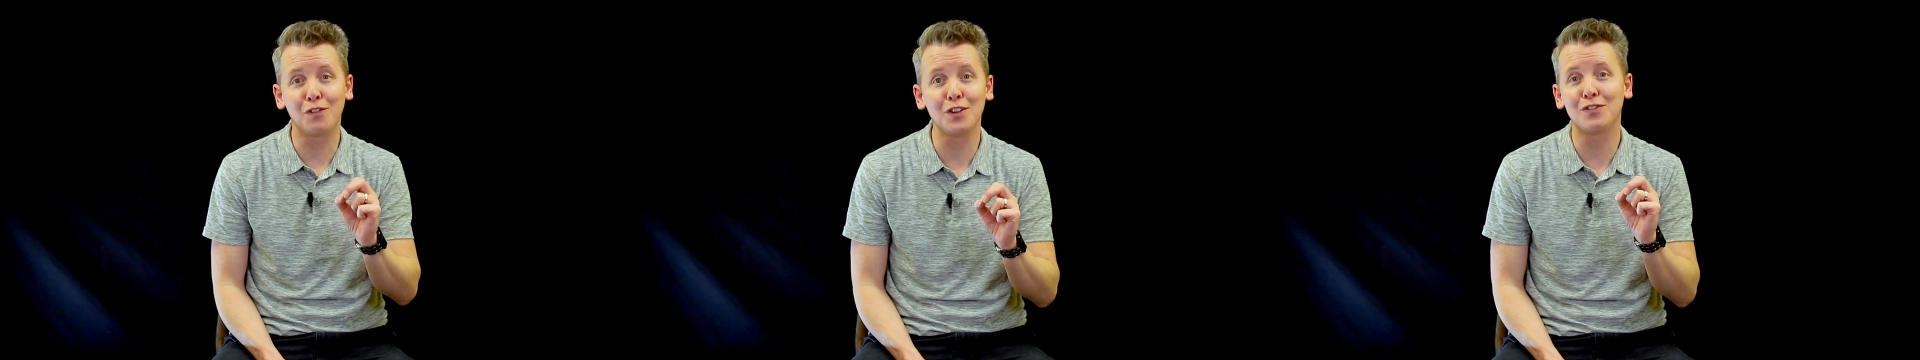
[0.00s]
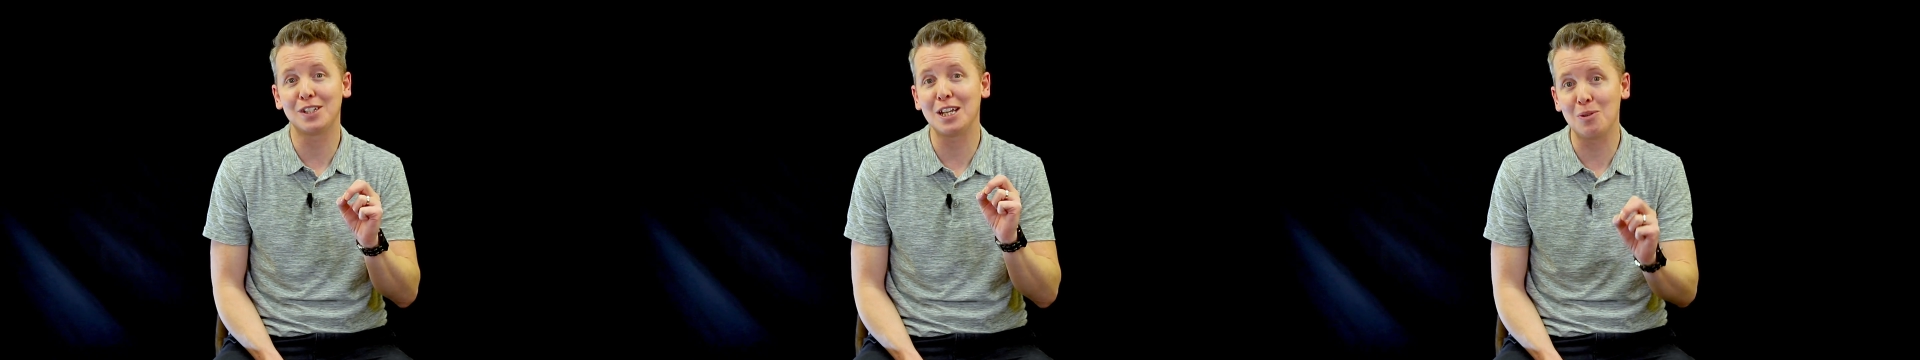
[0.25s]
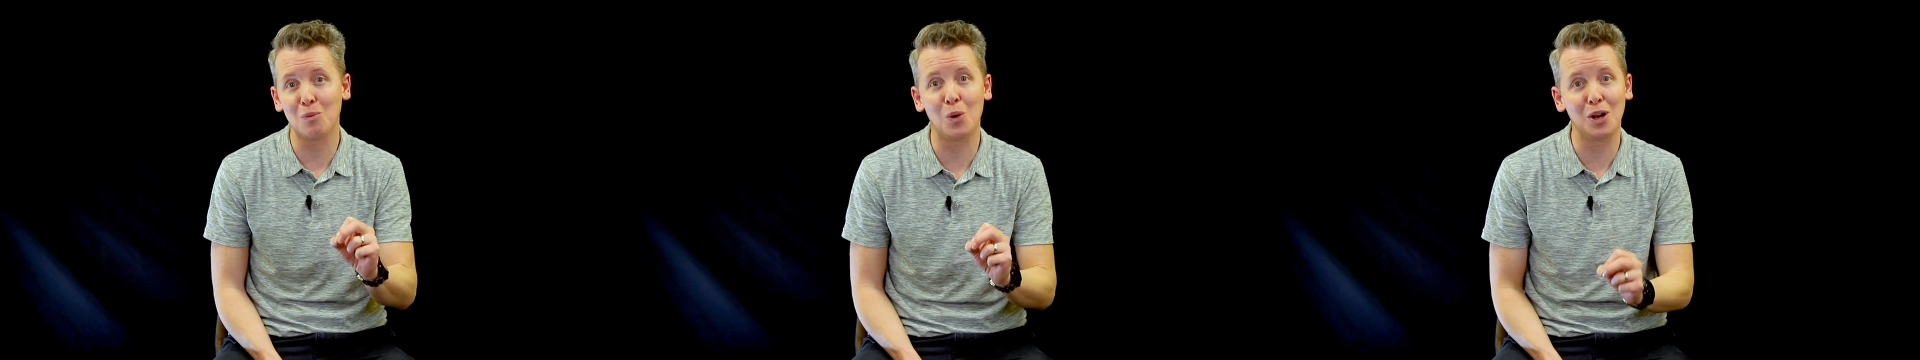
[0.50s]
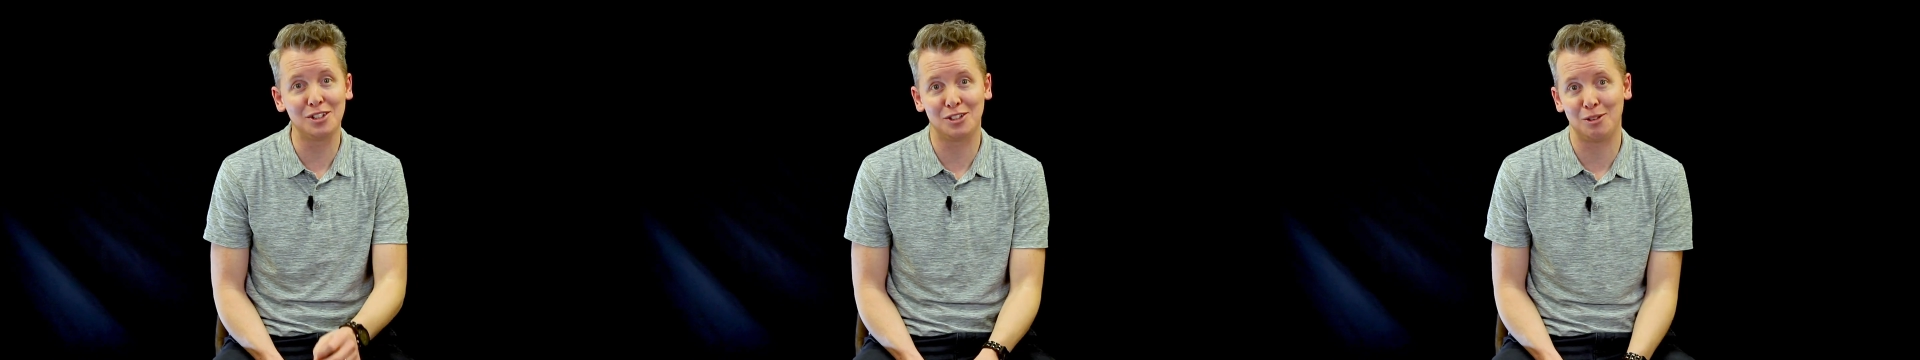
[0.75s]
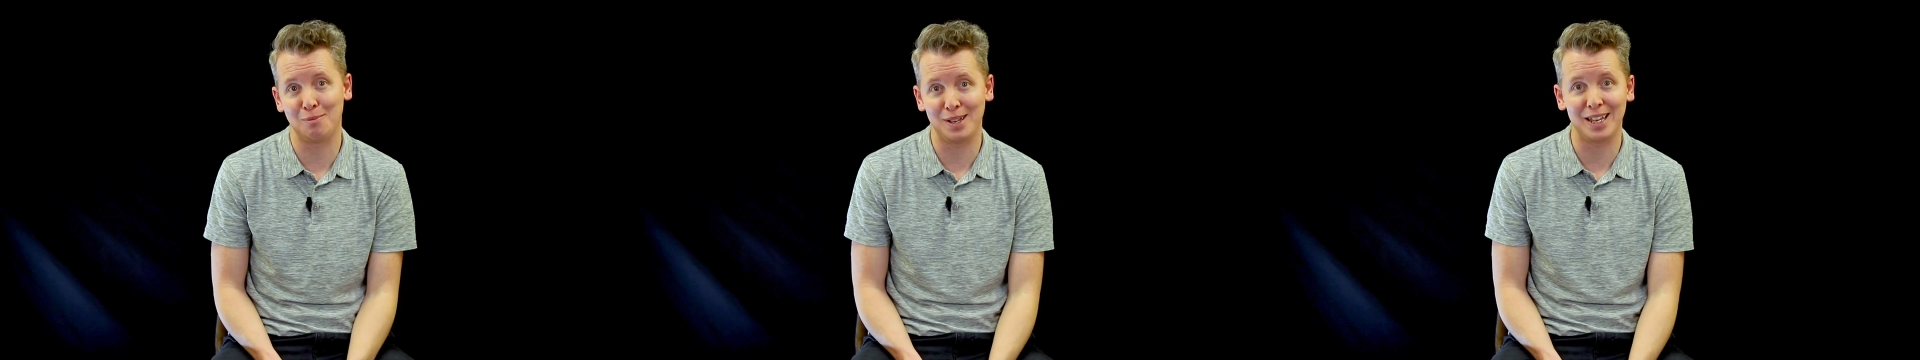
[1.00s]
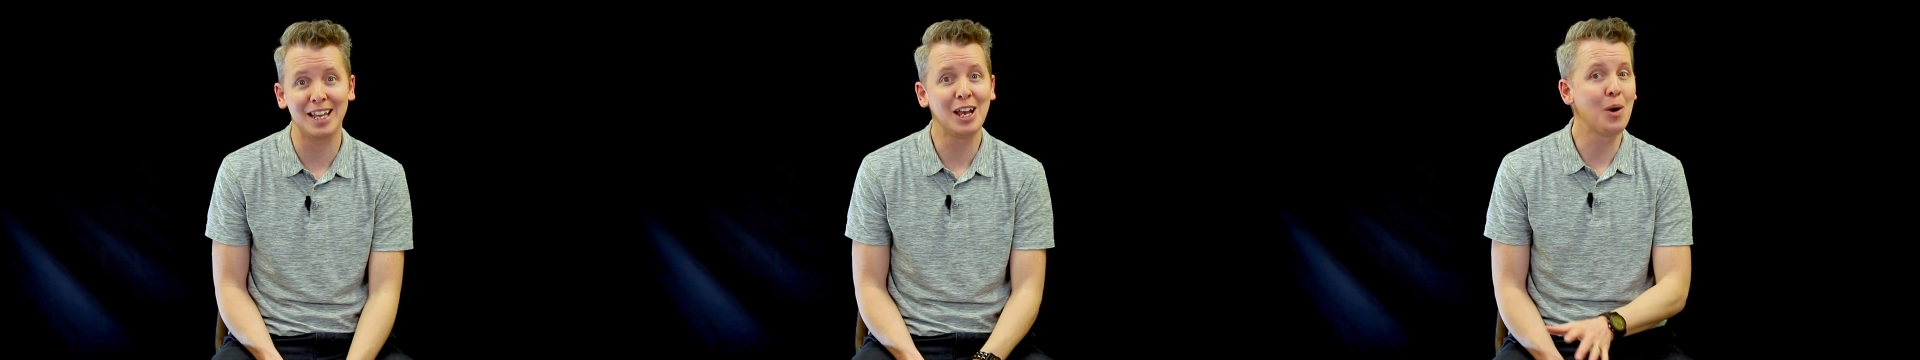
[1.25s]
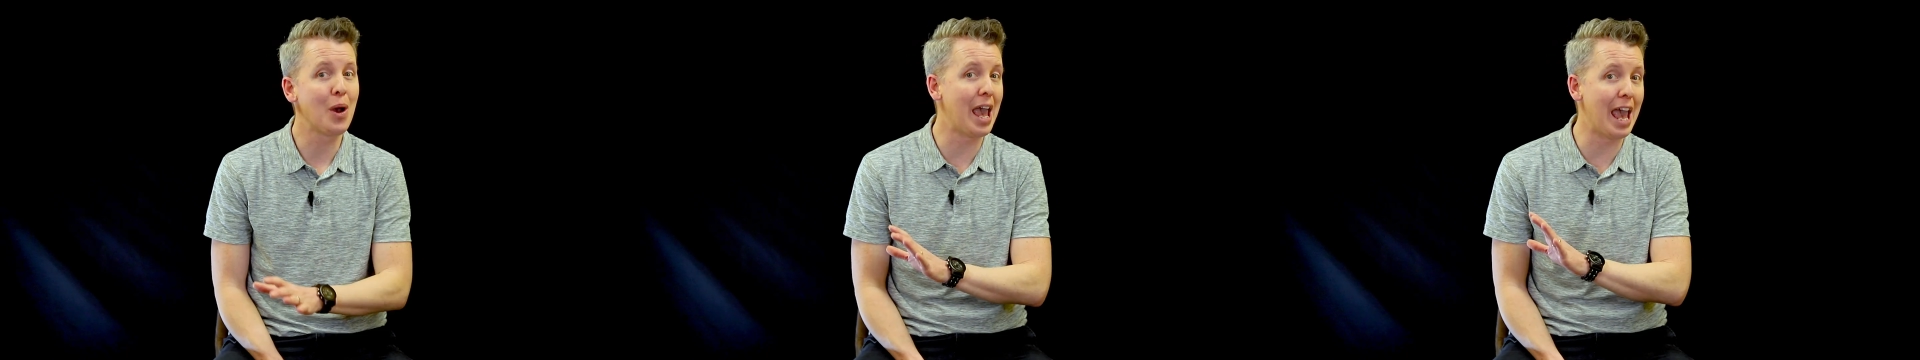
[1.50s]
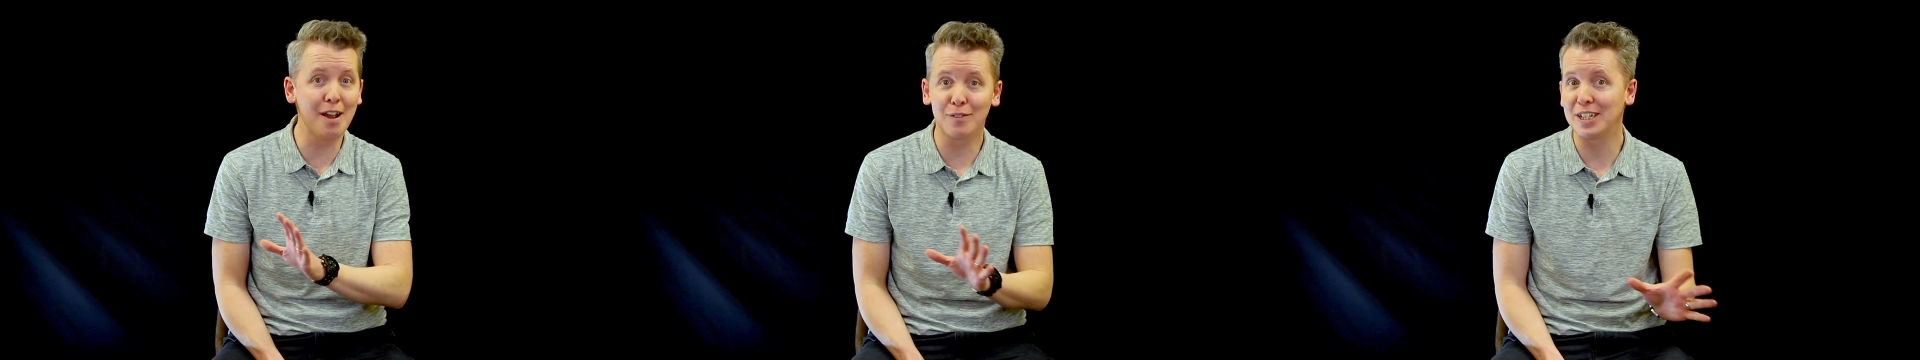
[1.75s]
15:1 to me
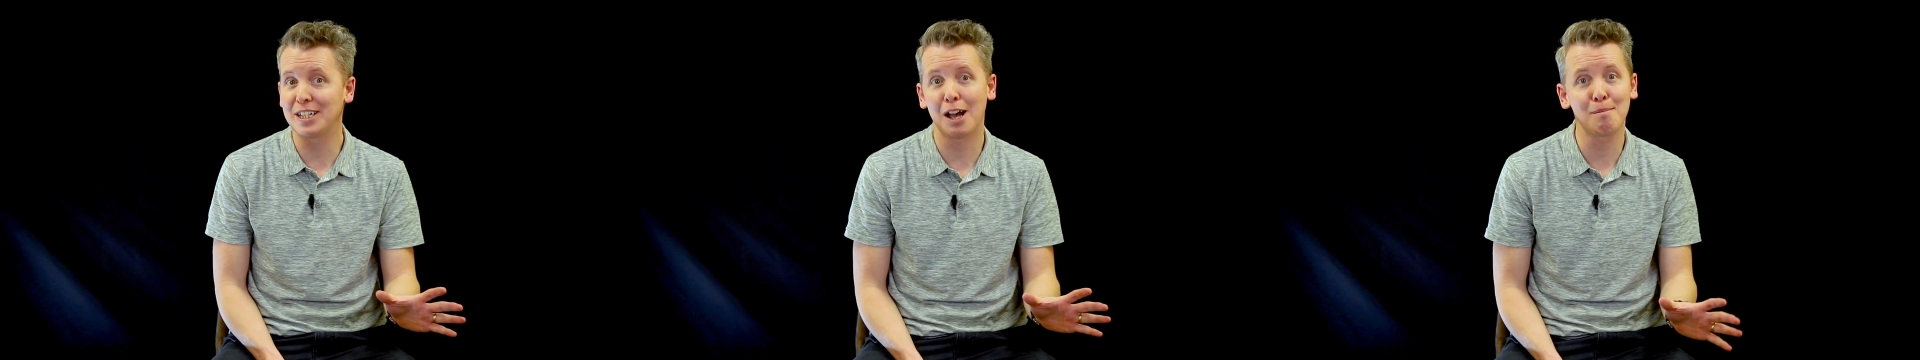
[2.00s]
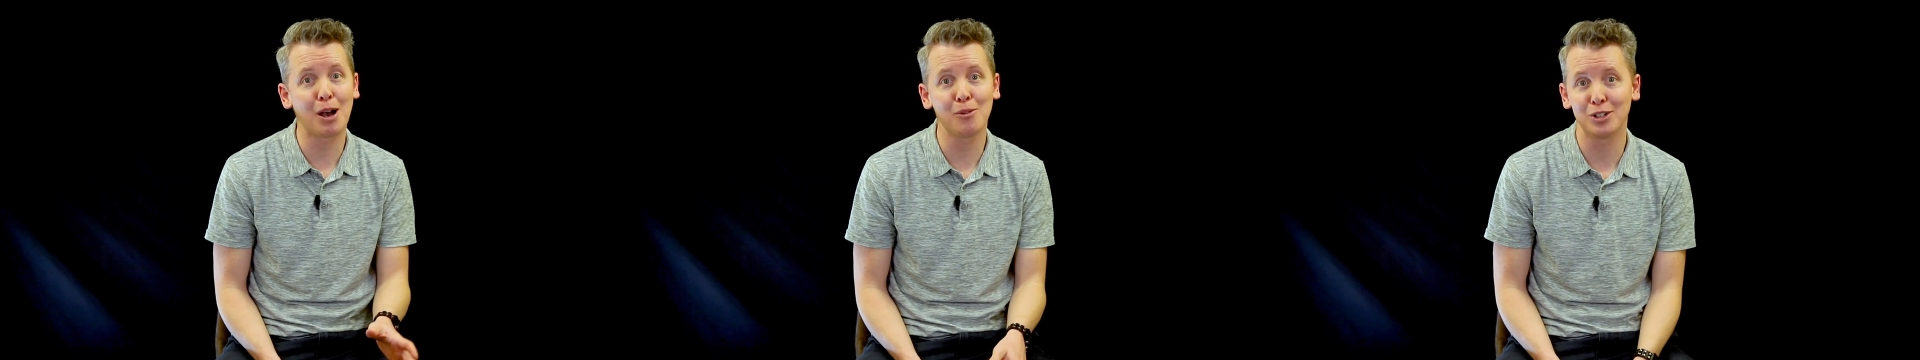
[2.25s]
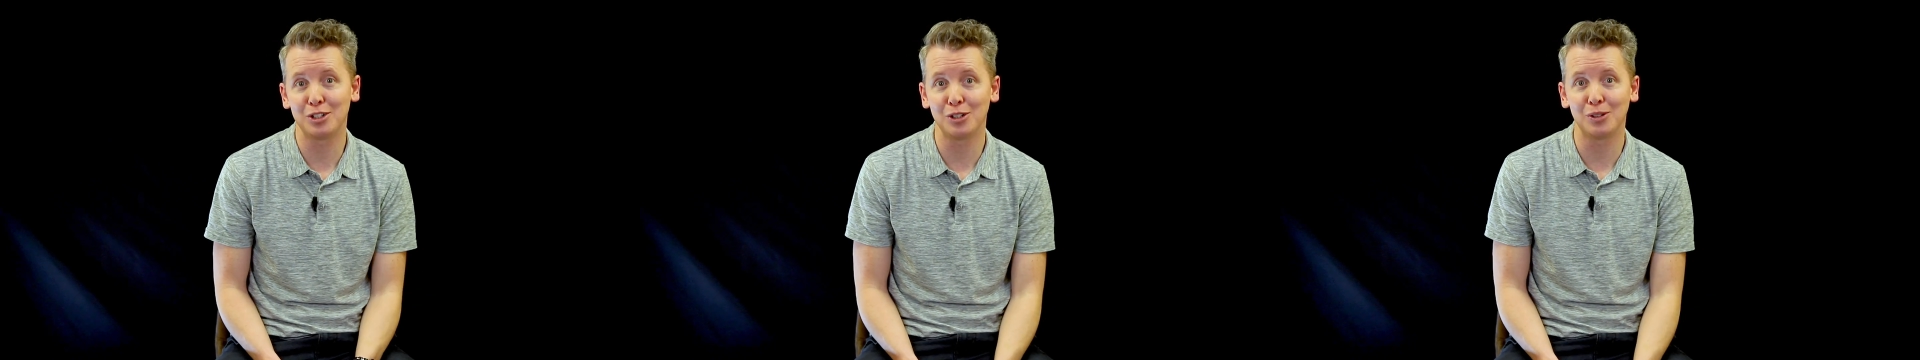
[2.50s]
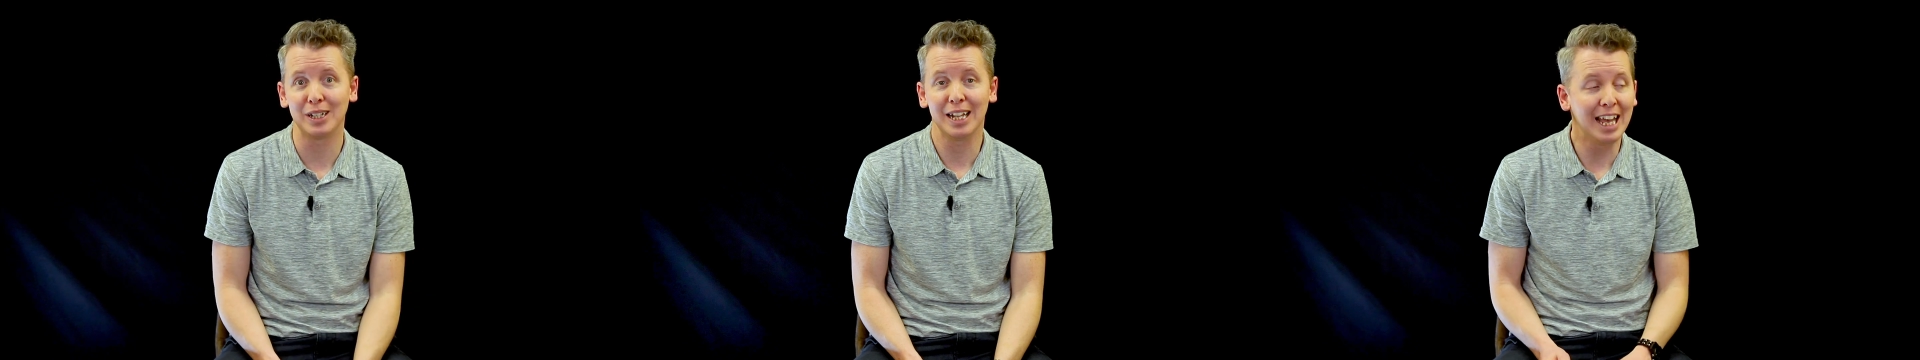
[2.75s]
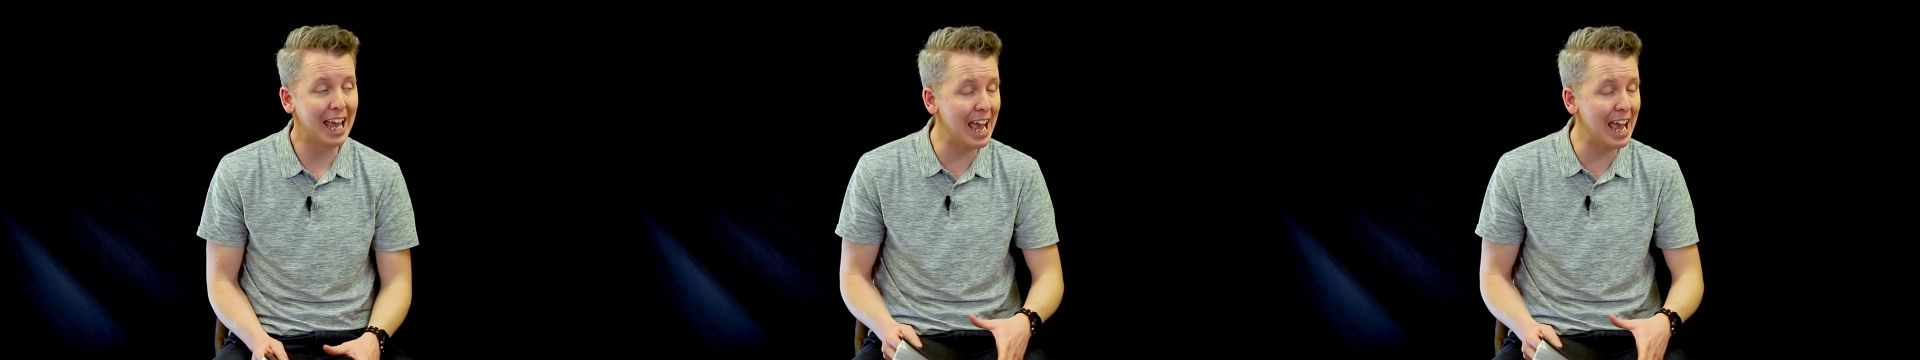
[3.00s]
every time I would do it.